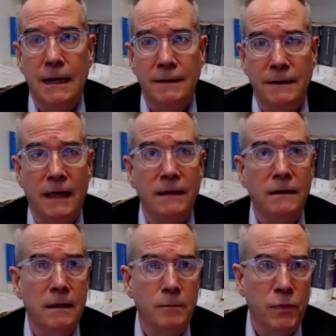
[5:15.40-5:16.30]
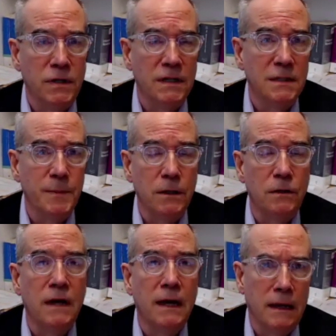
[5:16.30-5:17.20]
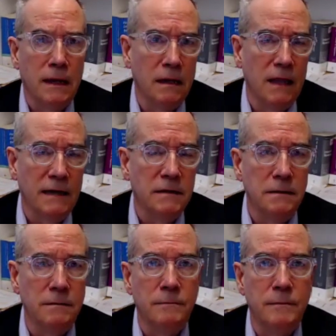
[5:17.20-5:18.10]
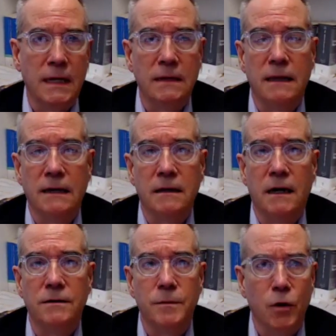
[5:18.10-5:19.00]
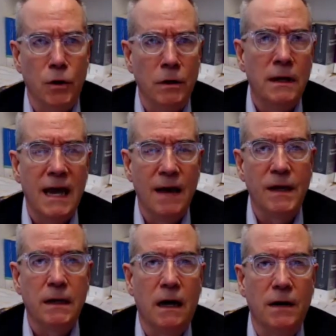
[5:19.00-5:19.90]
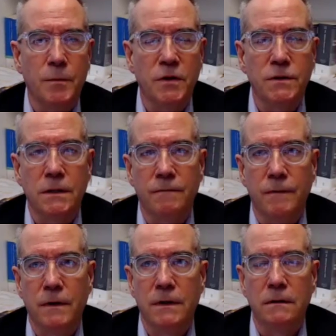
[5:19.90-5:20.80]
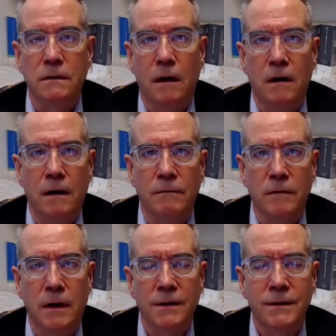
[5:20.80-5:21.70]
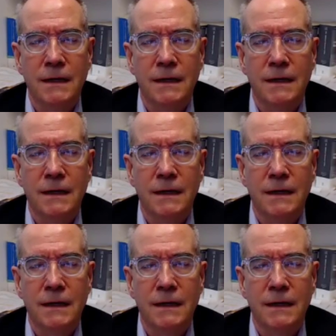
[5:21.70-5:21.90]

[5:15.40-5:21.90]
And then the participant can elect to make that or have that contribution converted to Roth.